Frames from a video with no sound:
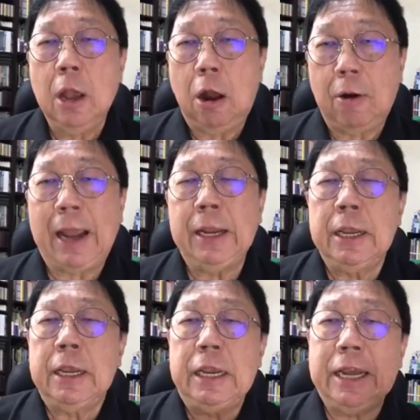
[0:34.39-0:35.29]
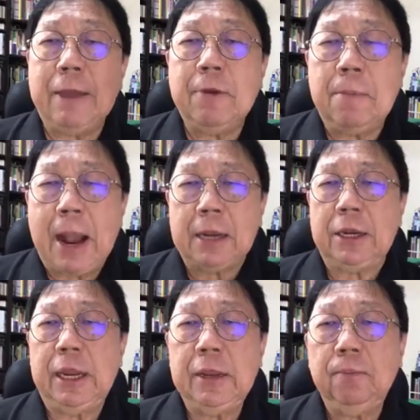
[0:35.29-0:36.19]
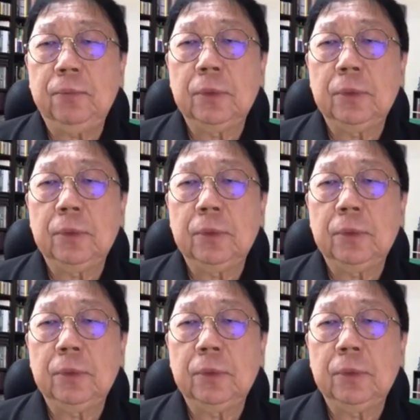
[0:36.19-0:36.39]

Alright. In network marketing,